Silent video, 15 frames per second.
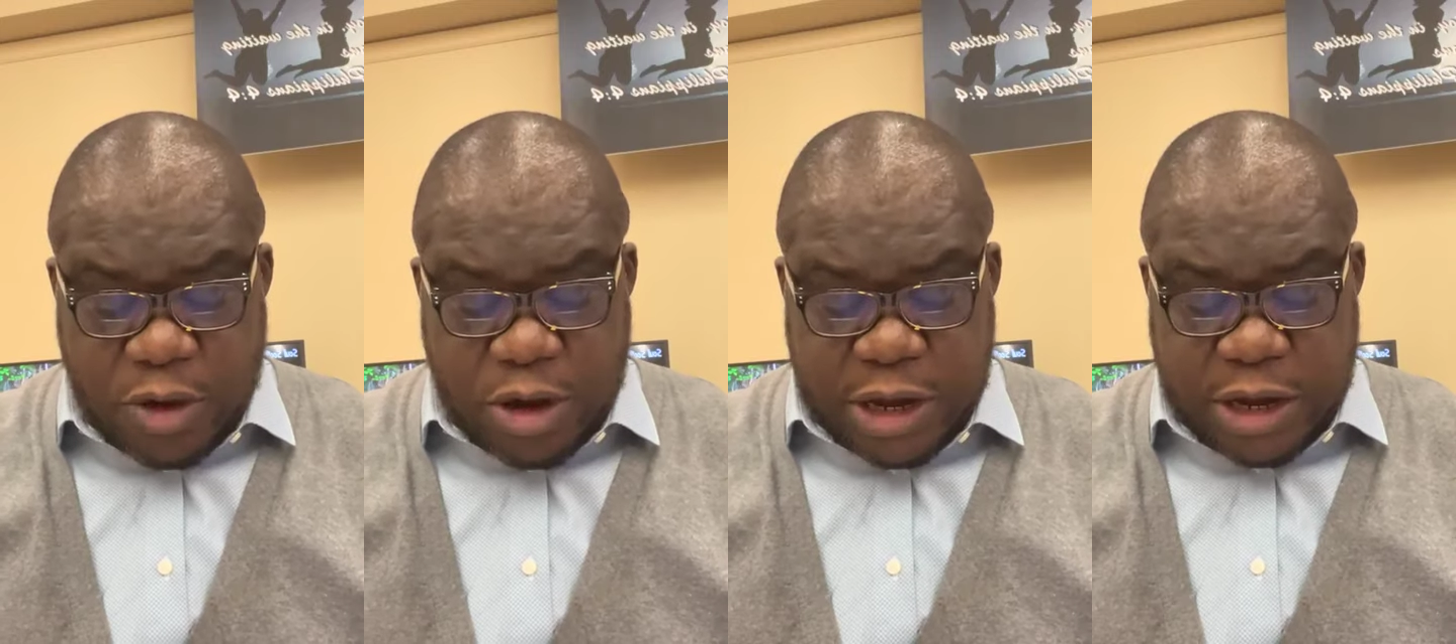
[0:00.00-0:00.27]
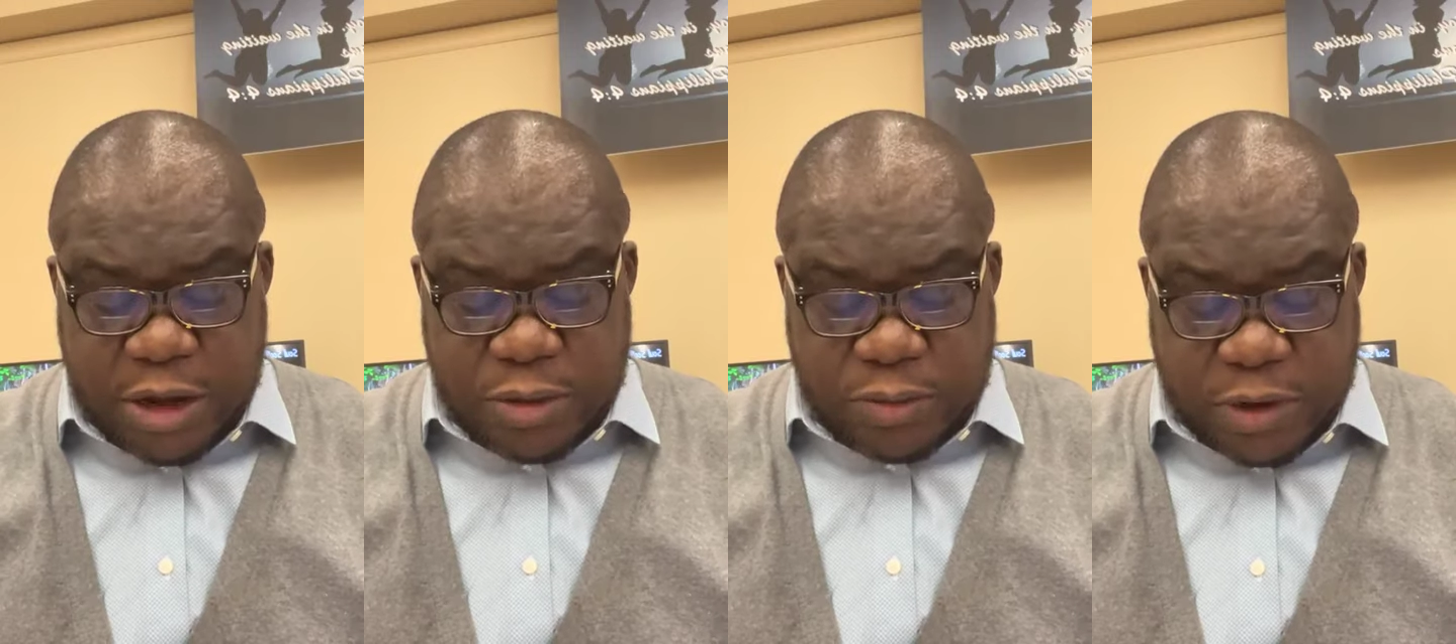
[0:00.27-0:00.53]

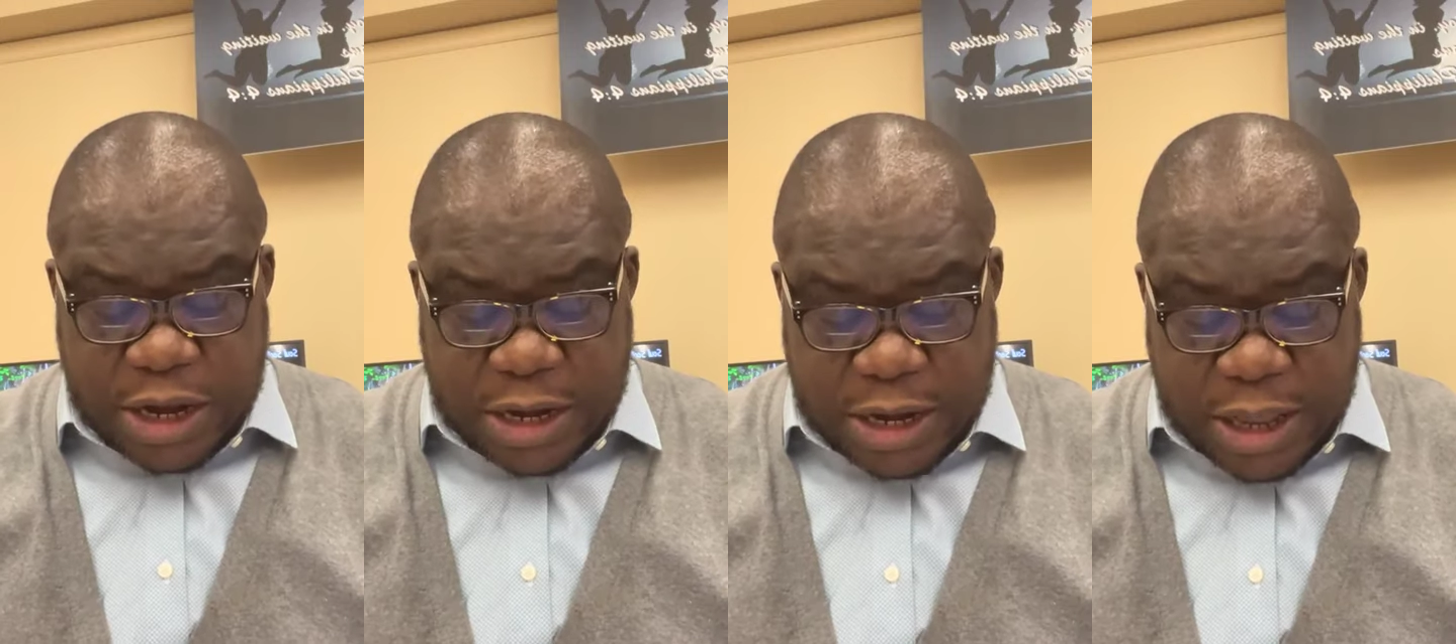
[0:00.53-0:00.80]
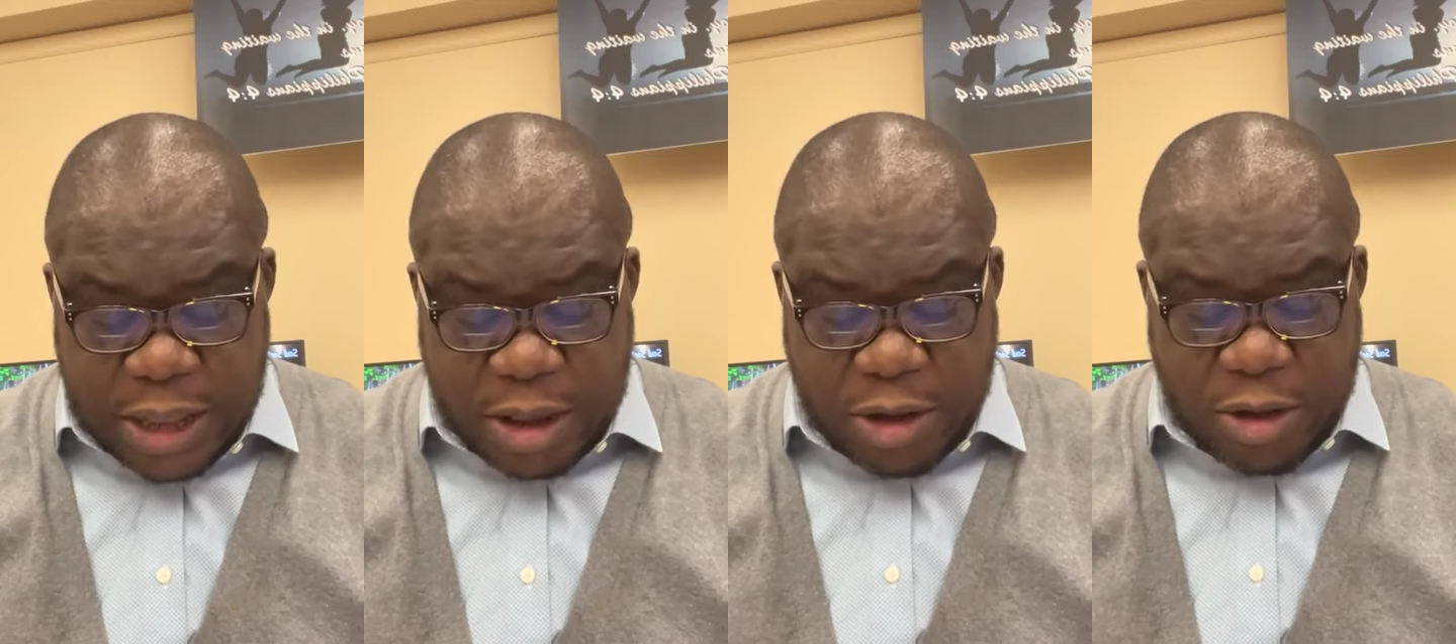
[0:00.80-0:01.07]
or a
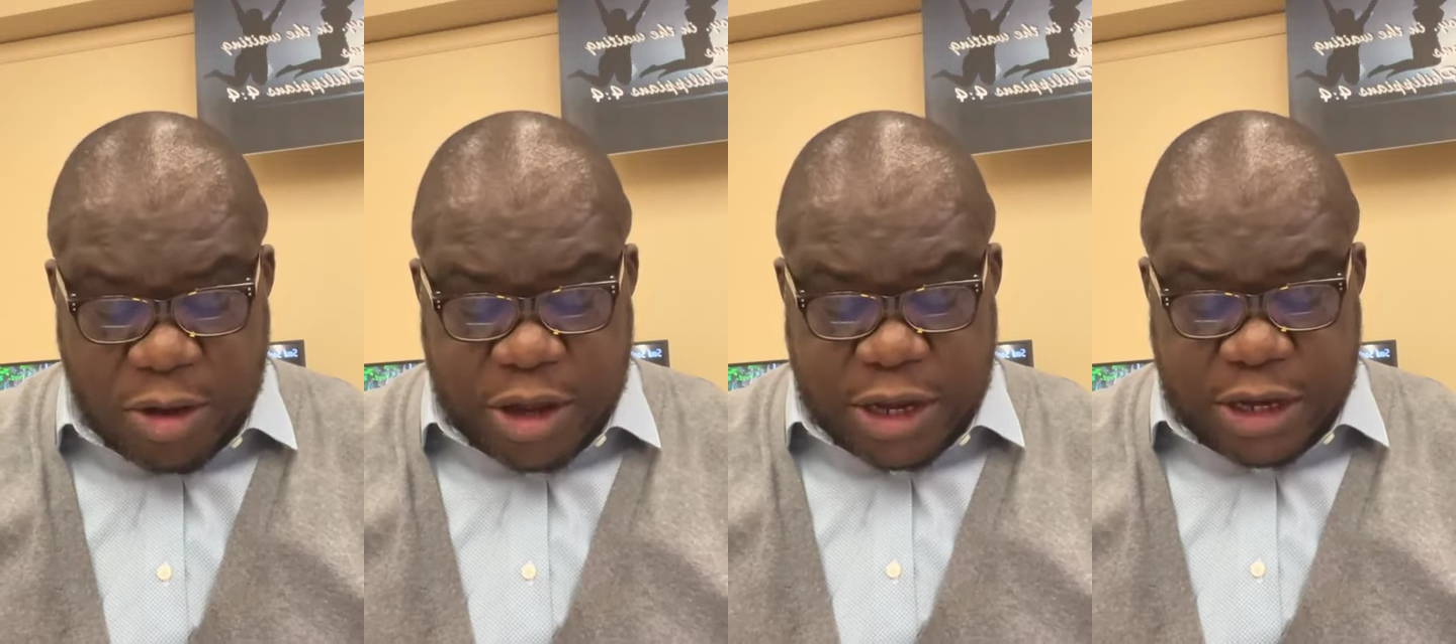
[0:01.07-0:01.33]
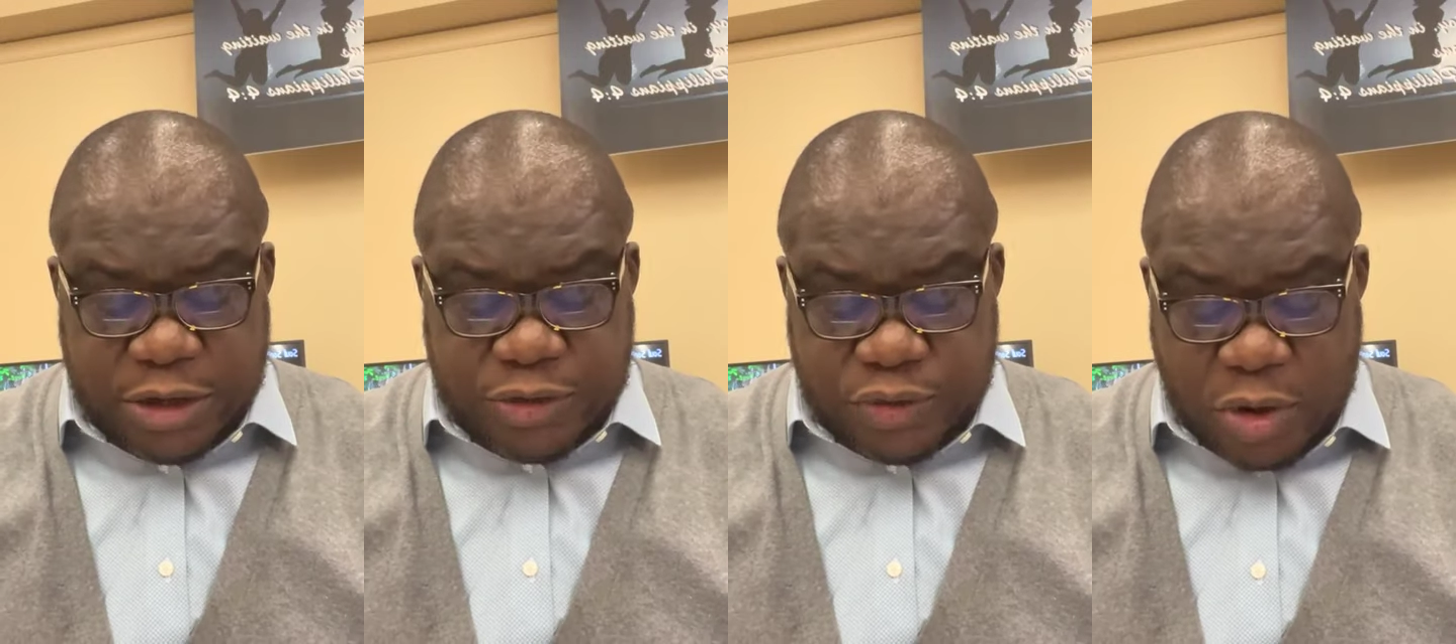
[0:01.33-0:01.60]
railer
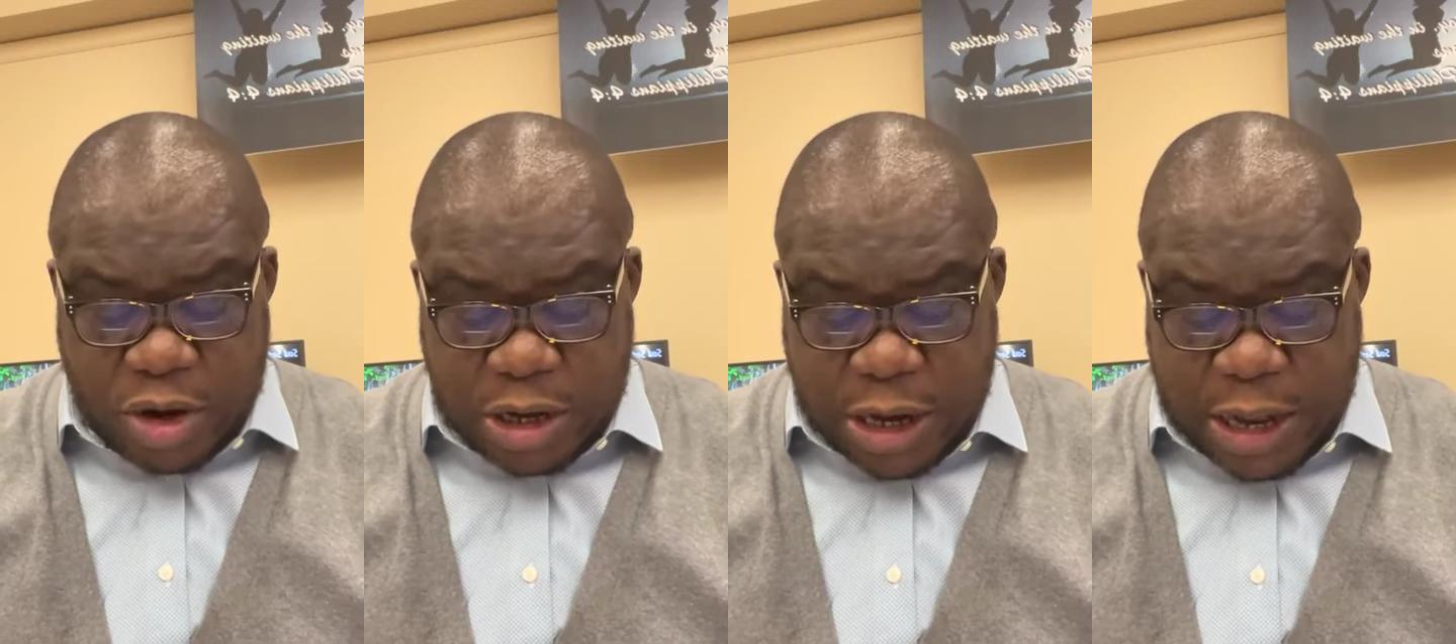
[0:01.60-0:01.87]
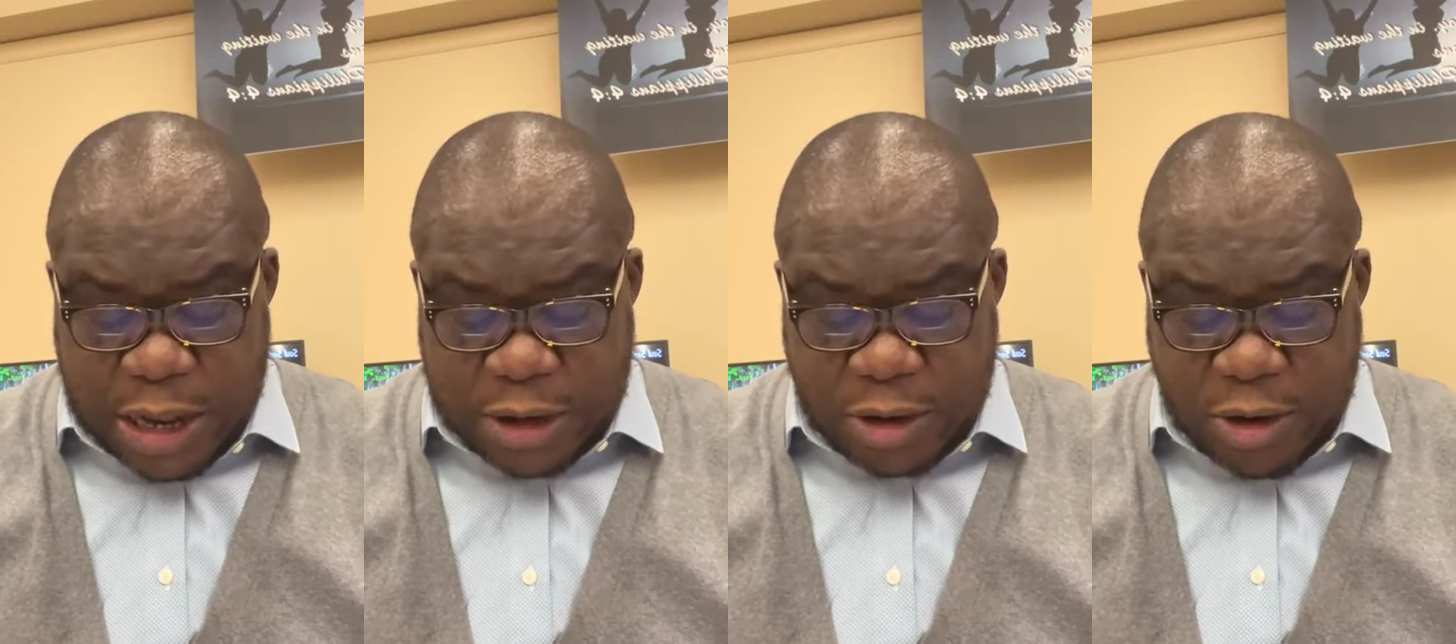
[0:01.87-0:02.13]
or a
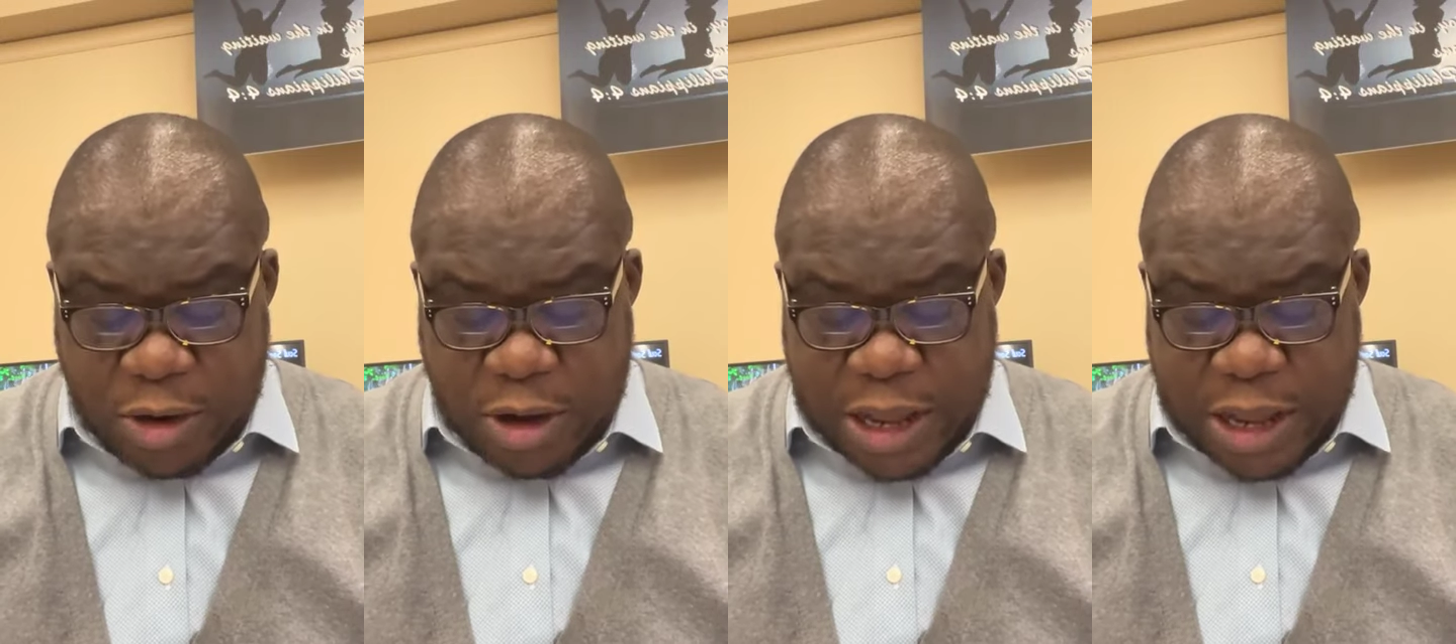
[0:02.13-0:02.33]
drunkard